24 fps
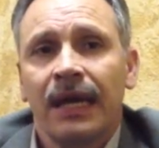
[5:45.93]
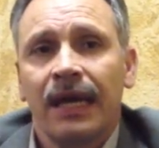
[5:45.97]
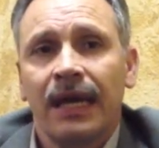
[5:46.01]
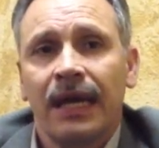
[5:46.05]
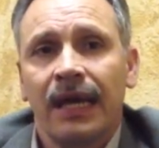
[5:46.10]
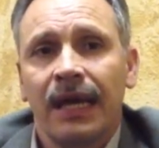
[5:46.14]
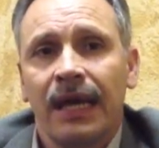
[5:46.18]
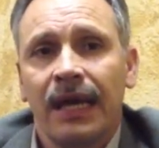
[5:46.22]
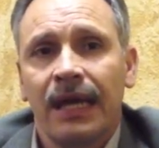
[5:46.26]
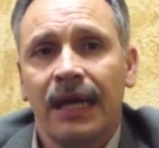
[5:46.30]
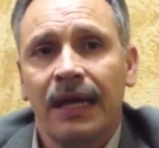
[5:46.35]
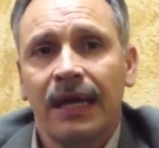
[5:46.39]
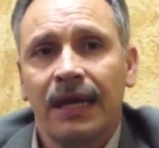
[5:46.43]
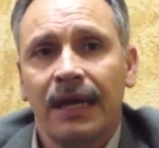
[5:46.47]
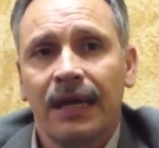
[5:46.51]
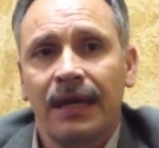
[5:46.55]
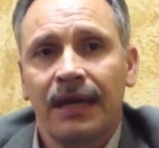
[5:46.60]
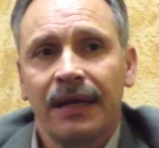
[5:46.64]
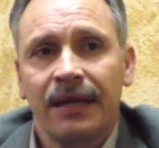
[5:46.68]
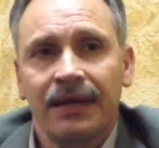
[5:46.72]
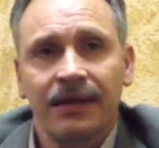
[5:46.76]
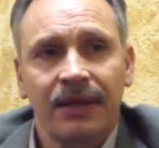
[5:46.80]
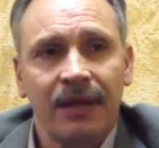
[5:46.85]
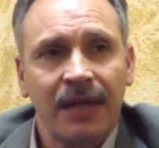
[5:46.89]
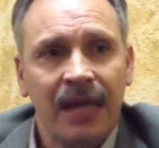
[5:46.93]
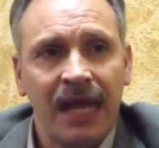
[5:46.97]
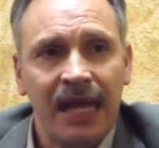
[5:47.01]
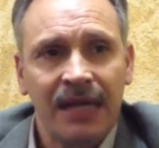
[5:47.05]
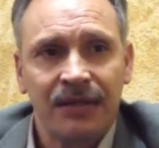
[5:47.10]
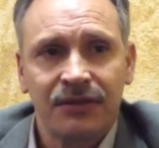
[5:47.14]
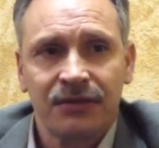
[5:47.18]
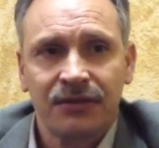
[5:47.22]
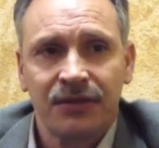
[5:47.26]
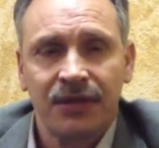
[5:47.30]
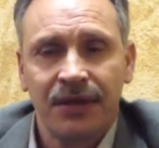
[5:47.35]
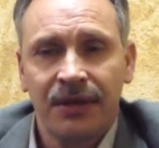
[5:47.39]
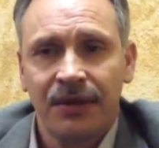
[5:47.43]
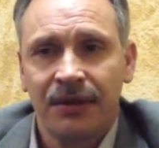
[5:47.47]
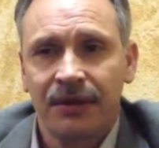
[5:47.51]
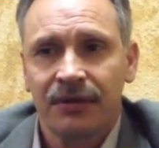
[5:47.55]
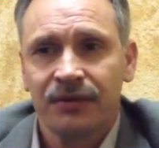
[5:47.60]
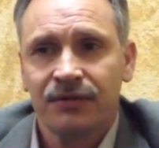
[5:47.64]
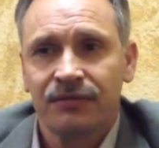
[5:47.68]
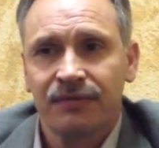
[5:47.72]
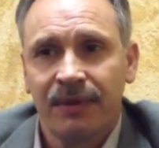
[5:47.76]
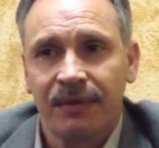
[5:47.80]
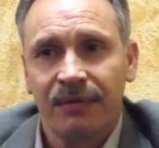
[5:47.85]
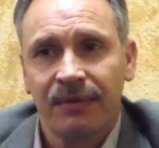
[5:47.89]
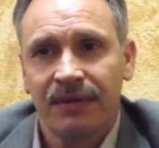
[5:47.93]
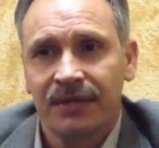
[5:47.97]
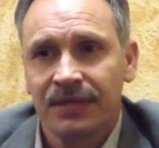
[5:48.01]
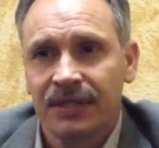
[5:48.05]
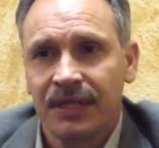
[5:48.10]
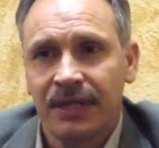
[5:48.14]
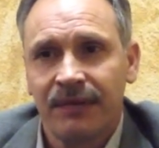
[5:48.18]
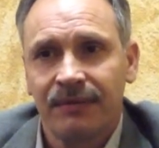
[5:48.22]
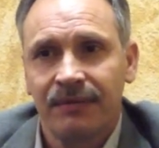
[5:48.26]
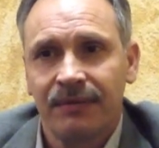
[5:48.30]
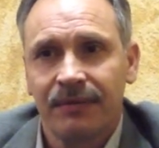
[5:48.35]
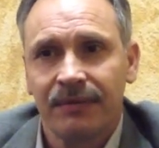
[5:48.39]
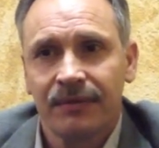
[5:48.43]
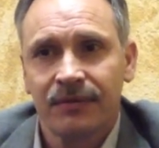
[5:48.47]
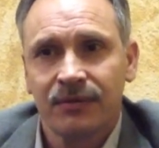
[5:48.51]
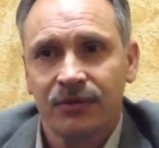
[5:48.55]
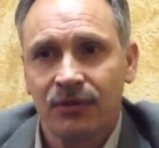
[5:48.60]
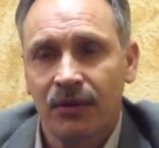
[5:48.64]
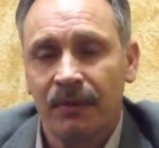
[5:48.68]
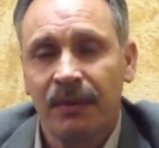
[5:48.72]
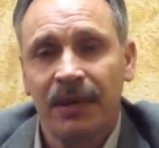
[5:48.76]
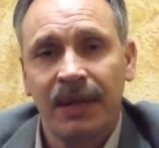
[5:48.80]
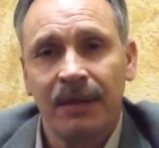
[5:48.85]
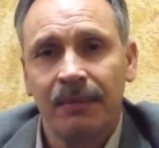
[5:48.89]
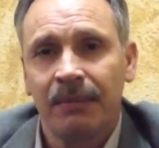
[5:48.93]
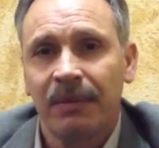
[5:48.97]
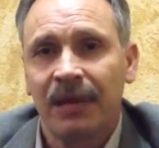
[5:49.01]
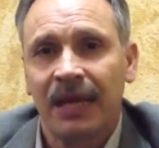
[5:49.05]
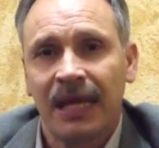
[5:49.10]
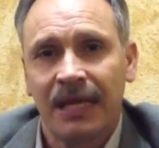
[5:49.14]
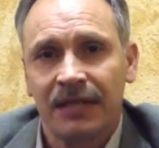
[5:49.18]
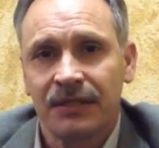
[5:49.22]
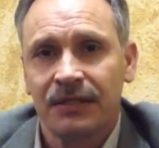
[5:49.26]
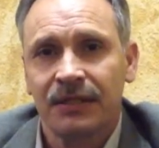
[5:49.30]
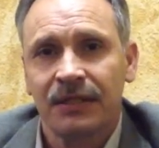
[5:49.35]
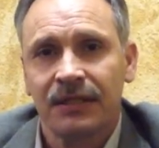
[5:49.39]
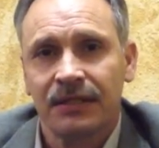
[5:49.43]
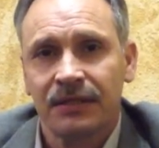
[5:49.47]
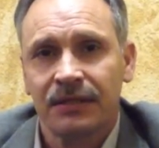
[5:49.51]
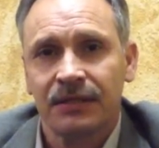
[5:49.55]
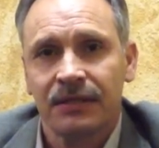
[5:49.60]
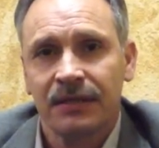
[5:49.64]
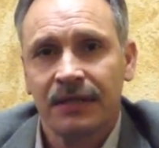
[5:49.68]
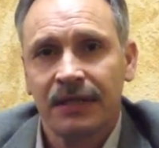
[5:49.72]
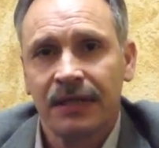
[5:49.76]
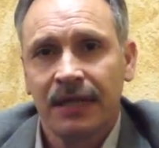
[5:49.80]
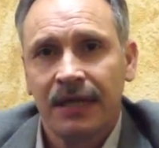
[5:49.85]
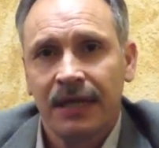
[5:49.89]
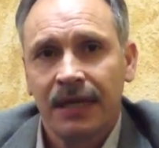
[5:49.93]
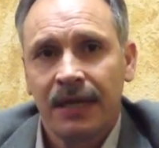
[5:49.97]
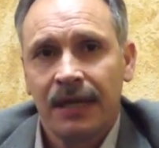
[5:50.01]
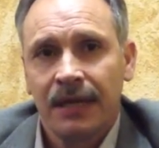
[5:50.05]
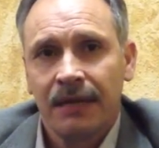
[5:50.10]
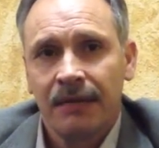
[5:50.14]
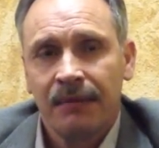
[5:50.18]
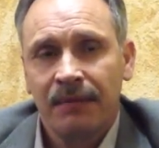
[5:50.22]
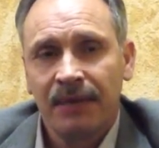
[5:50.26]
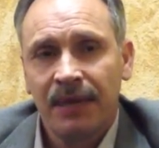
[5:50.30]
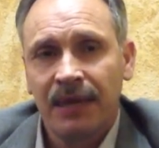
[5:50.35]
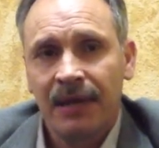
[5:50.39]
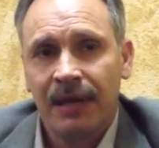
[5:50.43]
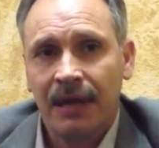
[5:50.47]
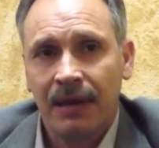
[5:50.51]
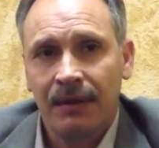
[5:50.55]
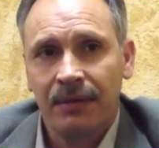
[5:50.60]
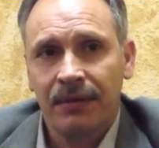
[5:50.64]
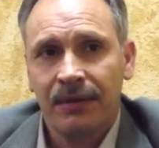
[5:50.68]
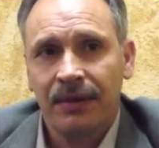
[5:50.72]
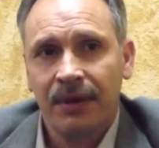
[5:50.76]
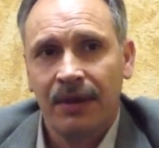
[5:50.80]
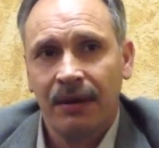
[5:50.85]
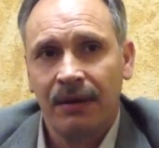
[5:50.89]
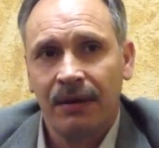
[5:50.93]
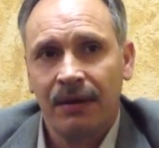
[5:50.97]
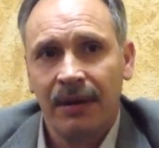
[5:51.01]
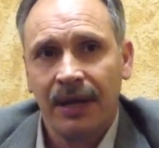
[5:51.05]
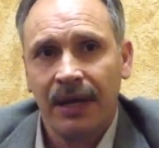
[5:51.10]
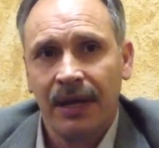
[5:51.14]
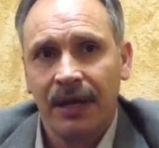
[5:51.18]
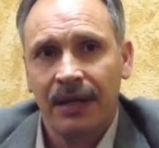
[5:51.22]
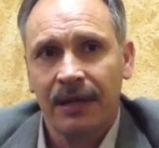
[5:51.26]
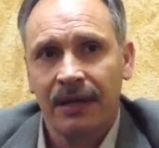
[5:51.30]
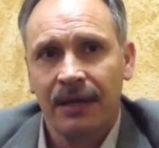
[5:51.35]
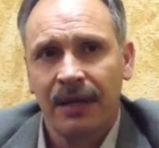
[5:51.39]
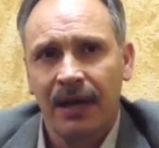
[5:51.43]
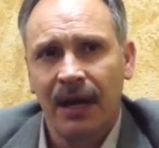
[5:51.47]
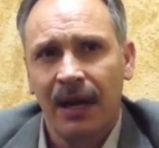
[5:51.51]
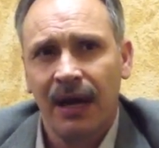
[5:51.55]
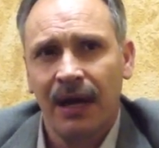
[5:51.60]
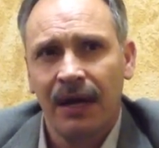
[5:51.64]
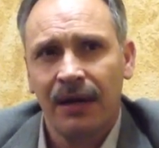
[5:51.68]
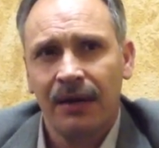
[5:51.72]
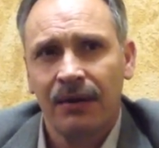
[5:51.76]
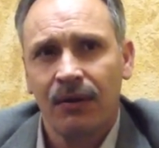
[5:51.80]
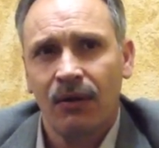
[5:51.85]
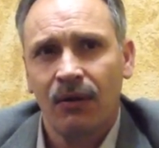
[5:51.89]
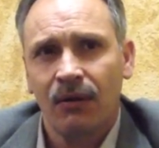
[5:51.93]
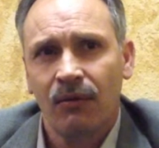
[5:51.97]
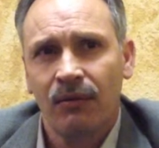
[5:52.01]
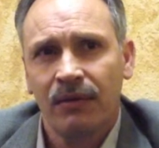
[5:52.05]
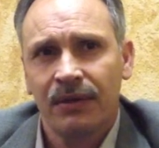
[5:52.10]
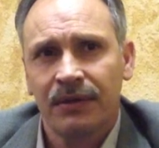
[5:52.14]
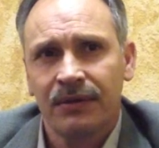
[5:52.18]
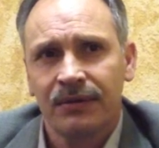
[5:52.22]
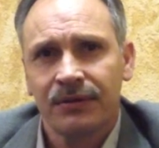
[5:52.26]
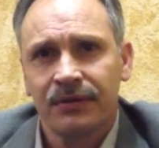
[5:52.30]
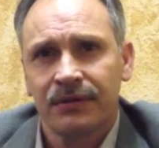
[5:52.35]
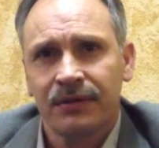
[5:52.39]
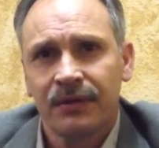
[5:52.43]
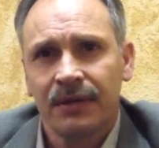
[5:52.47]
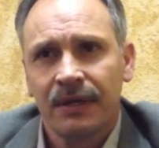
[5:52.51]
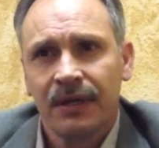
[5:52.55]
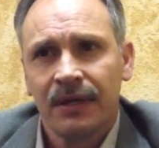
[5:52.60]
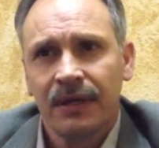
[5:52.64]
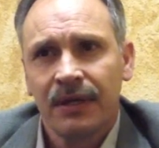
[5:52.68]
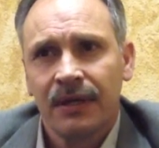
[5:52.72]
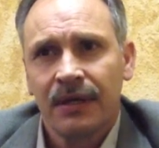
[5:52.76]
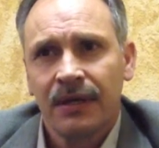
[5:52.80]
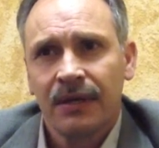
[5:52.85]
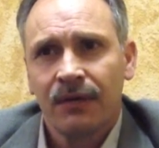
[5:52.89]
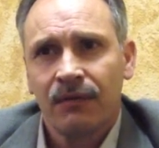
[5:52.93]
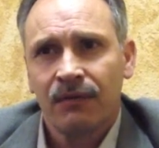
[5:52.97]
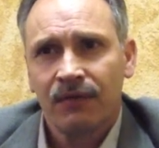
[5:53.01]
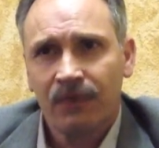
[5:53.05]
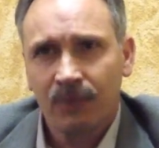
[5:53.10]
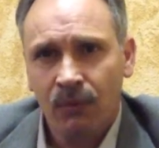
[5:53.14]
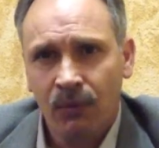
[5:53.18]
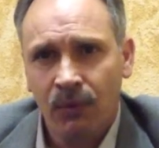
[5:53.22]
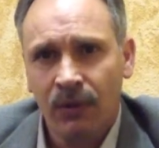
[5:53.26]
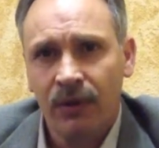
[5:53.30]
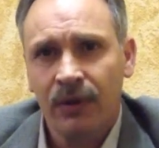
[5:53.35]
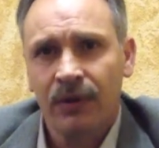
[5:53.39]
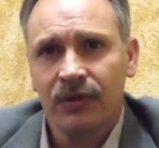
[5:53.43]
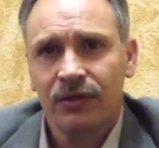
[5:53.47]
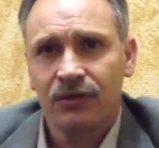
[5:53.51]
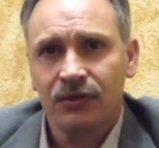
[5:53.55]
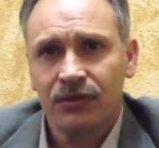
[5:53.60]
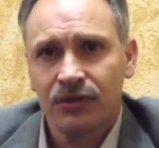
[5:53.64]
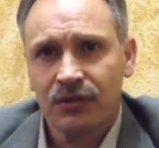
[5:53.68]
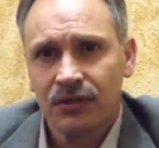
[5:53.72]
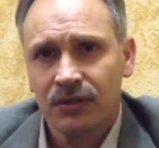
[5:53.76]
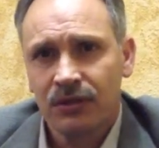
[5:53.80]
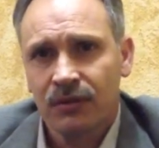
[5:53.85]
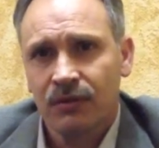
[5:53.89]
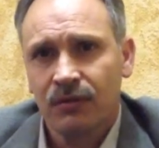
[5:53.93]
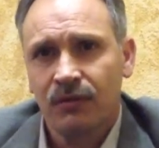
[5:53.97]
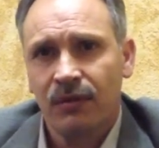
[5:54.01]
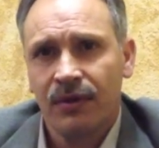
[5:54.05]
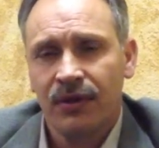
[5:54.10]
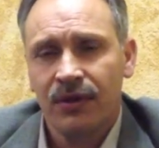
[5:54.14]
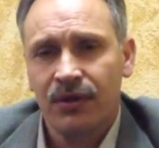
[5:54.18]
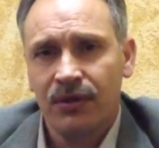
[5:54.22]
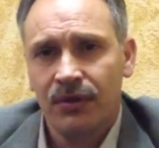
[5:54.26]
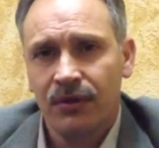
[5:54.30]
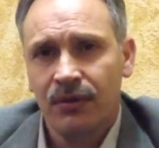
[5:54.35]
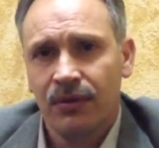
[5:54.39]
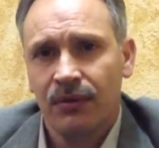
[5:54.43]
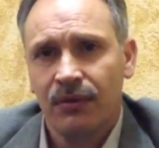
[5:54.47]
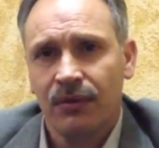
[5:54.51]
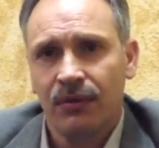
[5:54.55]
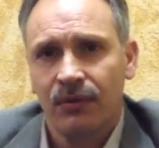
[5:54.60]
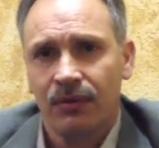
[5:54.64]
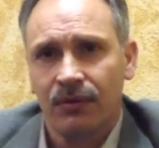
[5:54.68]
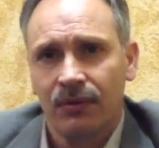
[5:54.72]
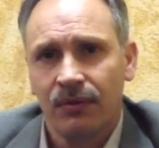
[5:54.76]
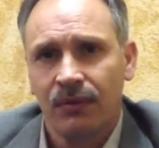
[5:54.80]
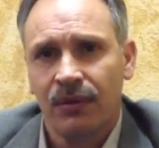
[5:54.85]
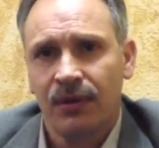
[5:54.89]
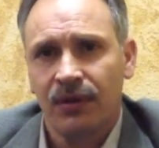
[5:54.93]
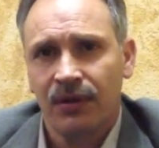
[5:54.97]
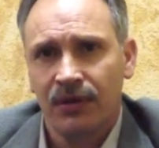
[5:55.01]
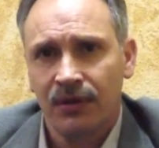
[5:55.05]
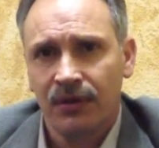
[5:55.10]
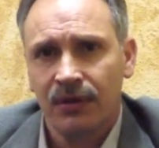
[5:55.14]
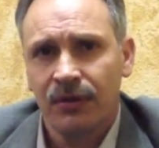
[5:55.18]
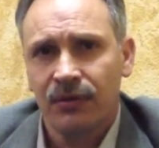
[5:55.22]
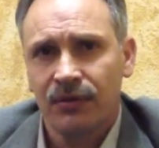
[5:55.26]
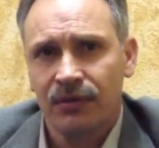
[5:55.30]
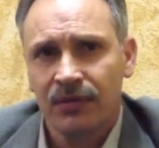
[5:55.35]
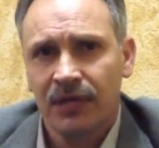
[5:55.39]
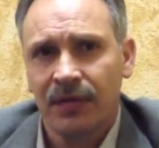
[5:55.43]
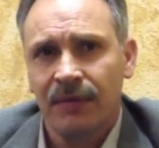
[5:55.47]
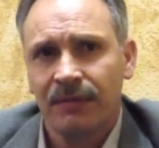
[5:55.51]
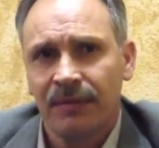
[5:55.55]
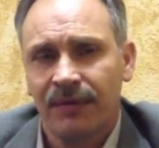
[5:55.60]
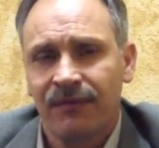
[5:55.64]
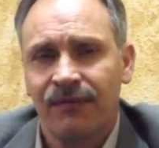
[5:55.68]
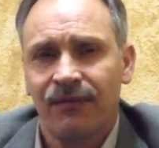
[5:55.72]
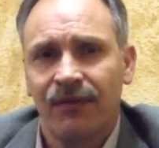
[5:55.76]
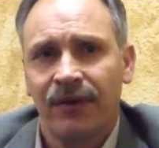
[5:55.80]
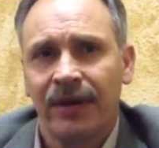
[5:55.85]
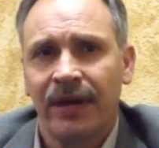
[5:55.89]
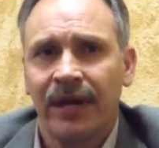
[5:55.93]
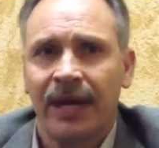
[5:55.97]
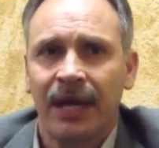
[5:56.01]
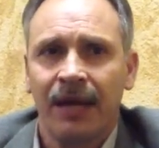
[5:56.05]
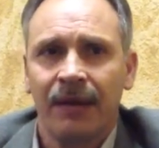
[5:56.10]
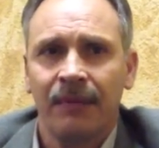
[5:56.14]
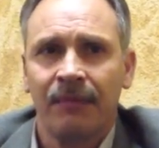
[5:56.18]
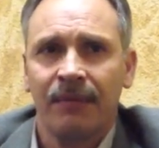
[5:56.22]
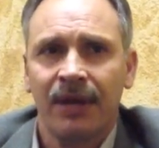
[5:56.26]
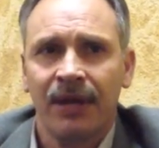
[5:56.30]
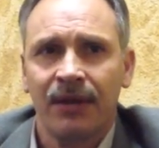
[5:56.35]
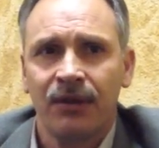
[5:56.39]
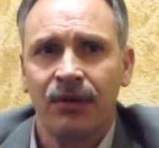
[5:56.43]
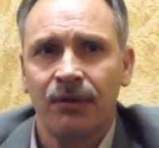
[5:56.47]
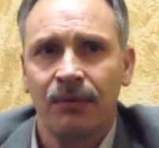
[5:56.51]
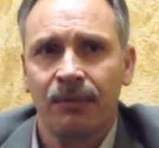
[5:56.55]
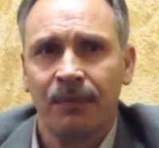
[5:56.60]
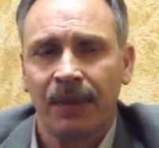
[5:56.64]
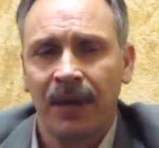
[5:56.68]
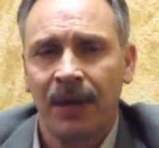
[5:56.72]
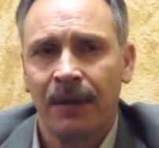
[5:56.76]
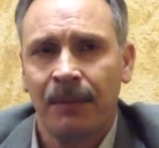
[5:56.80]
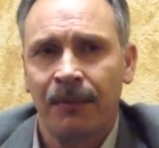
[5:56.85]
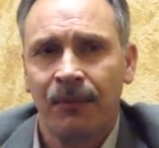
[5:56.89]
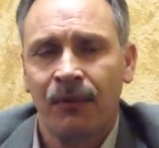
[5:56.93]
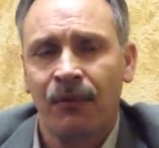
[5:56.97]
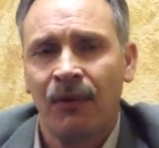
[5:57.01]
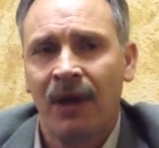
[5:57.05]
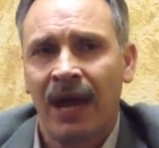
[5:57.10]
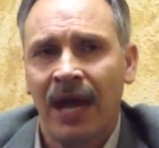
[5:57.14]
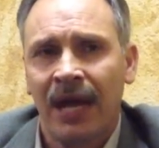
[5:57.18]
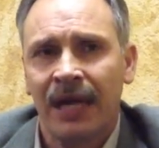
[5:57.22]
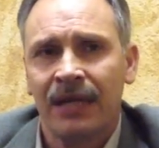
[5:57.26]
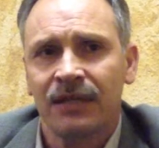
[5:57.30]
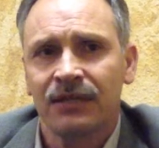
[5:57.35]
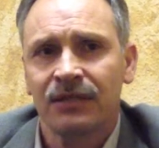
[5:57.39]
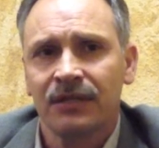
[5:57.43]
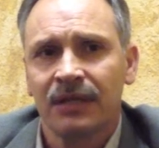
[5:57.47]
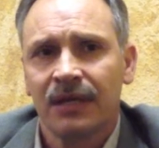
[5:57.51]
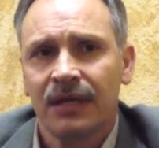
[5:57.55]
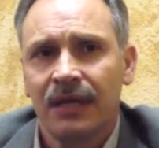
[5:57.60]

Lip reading: In the last years, we received so many blessings being out there, and God always rewards when you do something for Him and you pay a price.